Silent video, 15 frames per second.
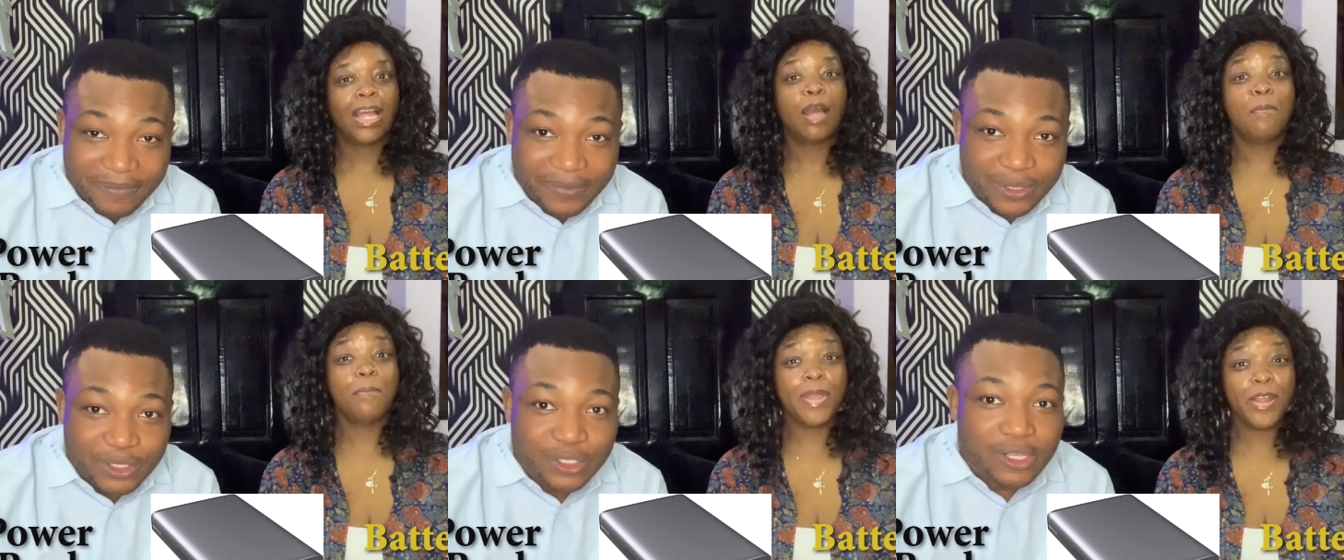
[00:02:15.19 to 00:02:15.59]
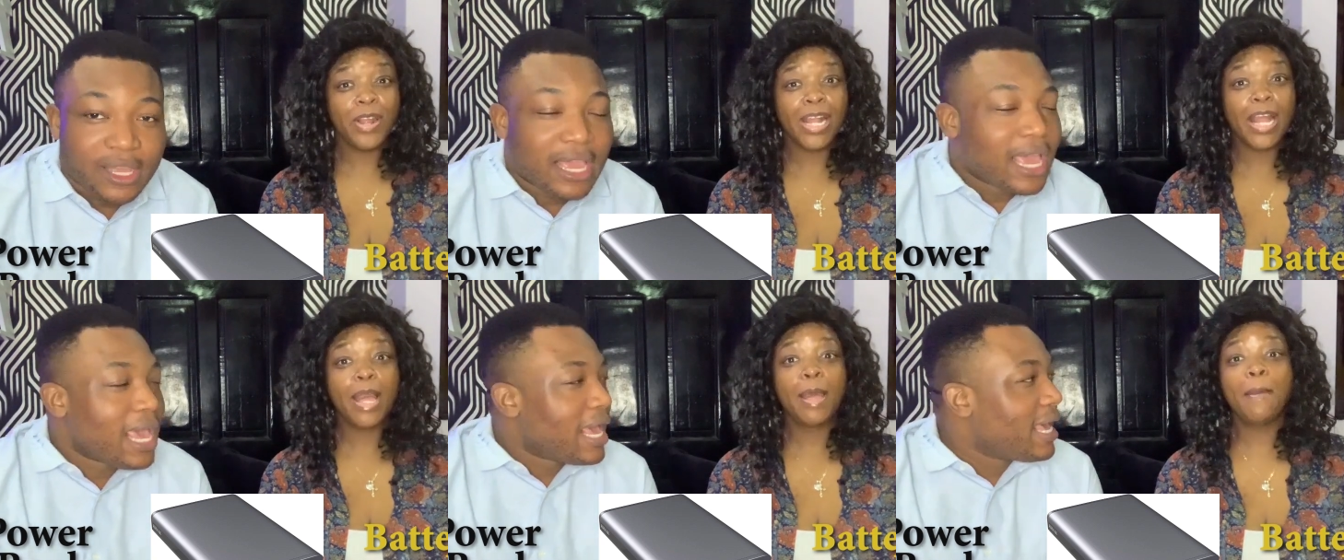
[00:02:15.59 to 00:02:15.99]

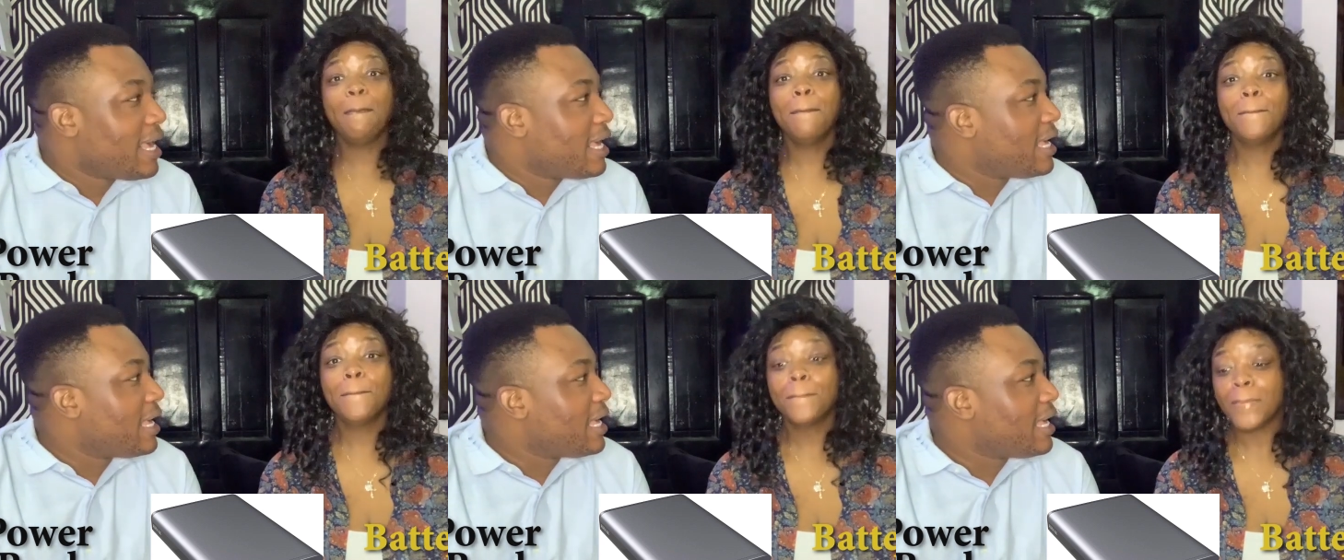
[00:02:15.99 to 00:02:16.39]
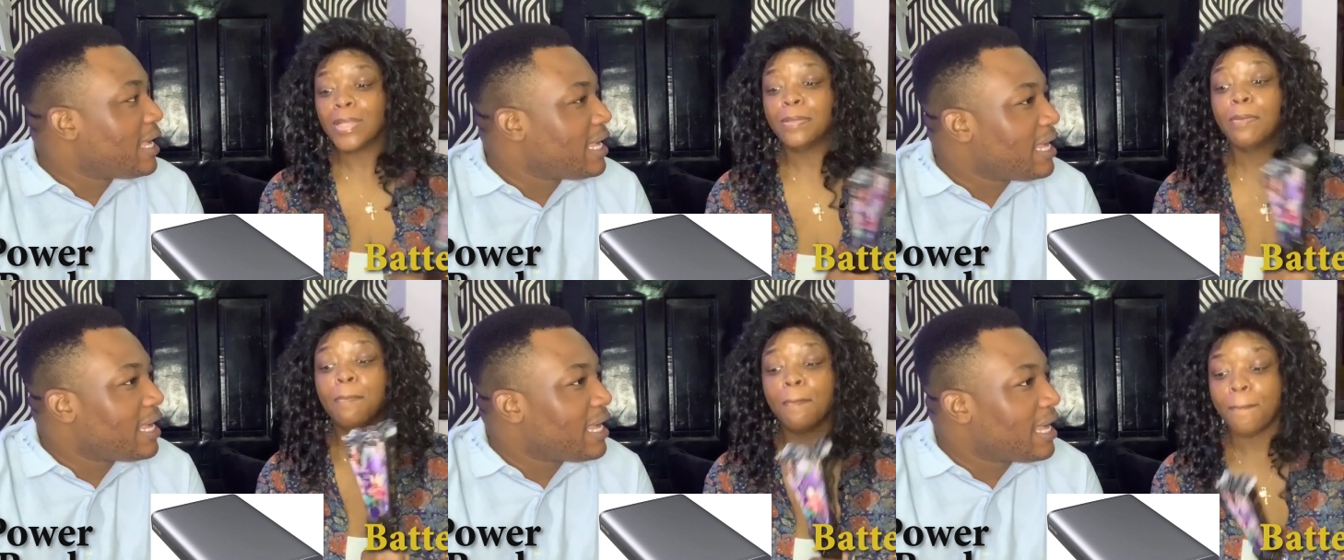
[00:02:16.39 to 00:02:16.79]
Speaker 1: America.
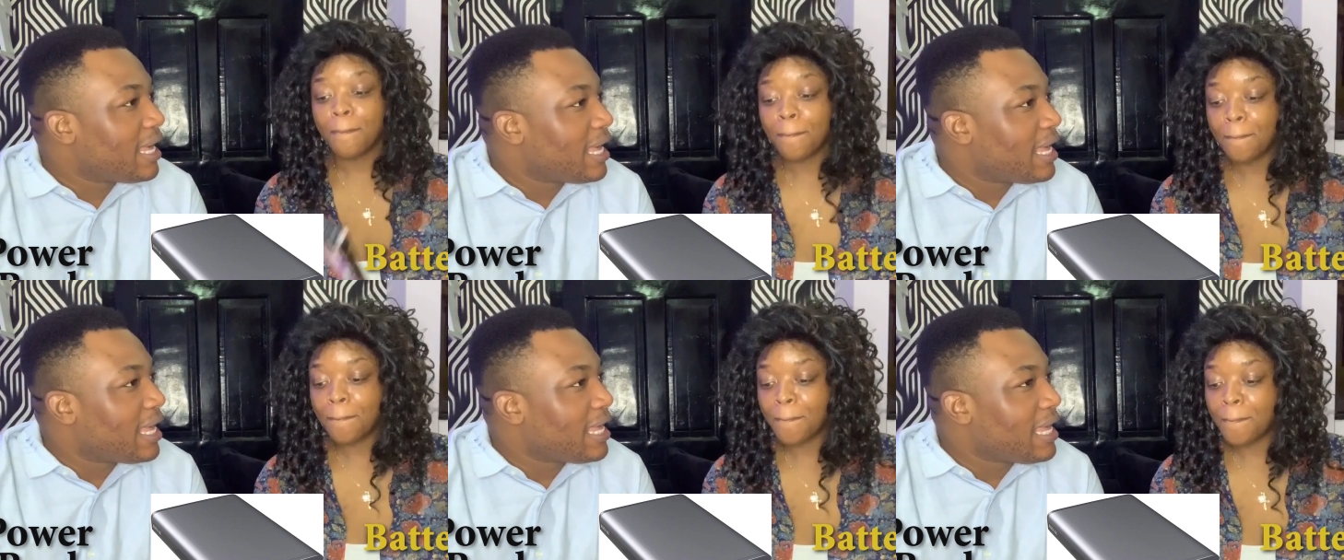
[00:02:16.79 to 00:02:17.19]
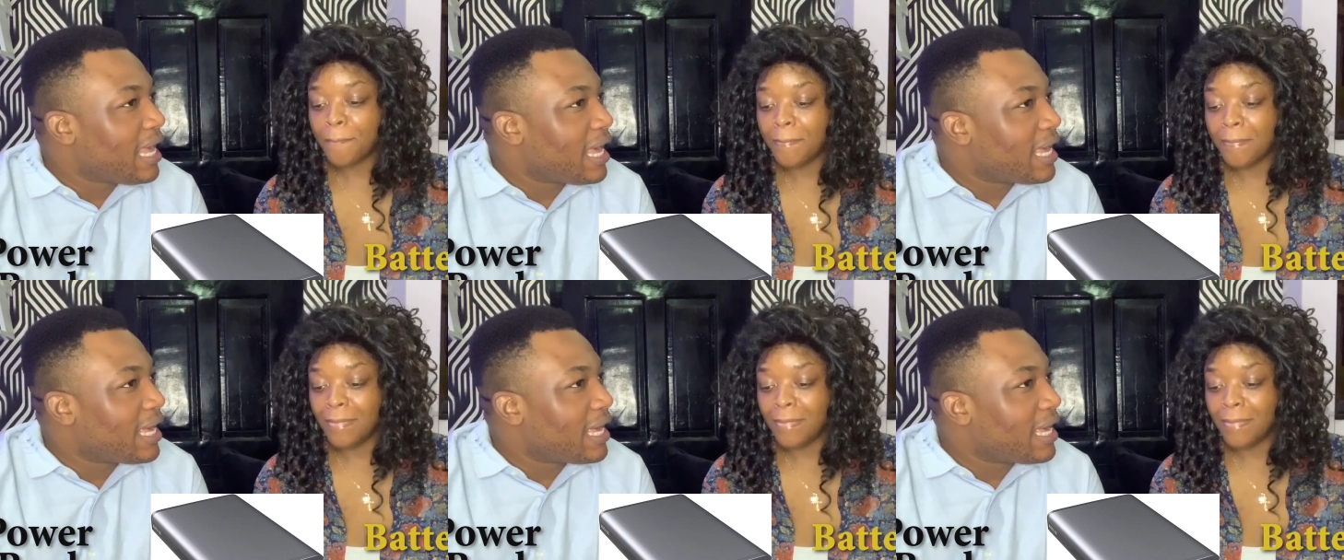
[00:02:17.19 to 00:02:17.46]
Yeah.